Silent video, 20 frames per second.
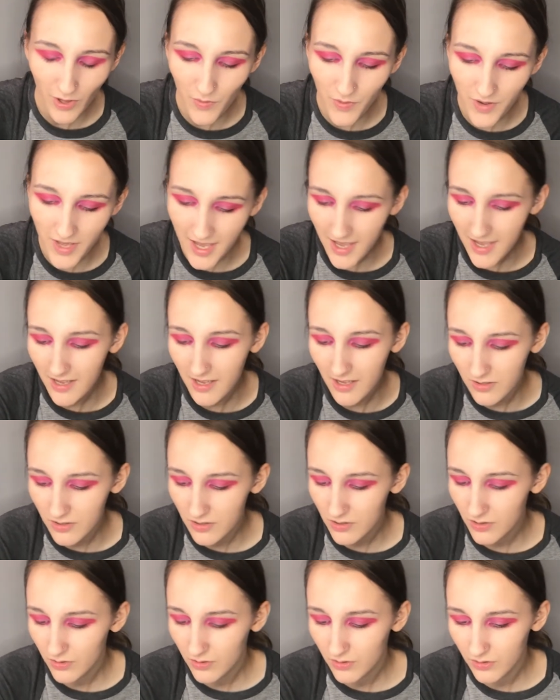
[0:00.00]
Okay,
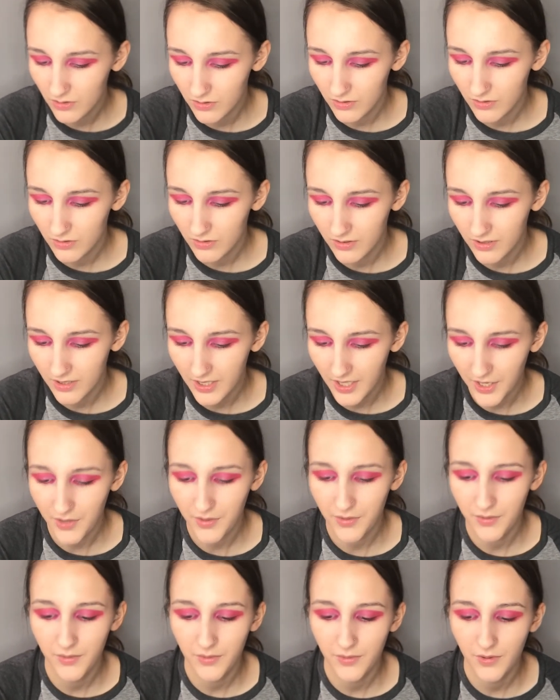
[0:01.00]
so now
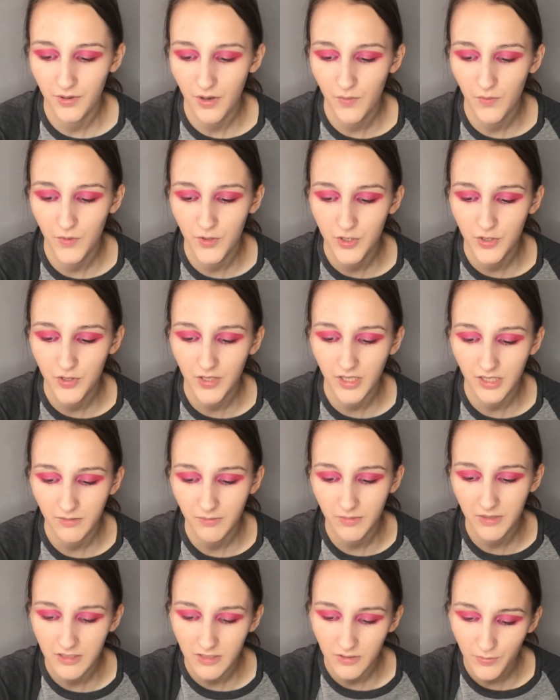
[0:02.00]
would you like
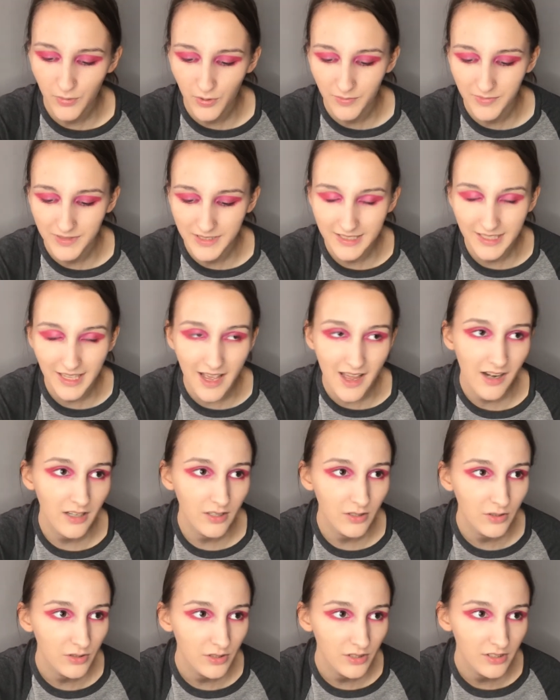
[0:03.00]
me to put mascara
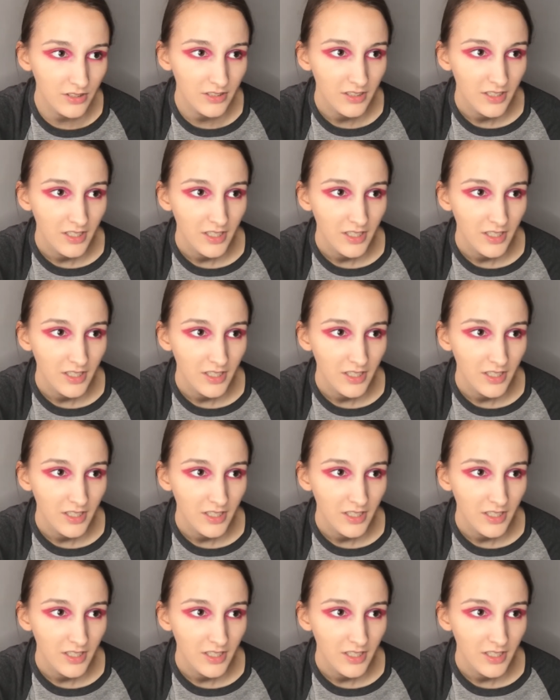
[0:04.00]
on?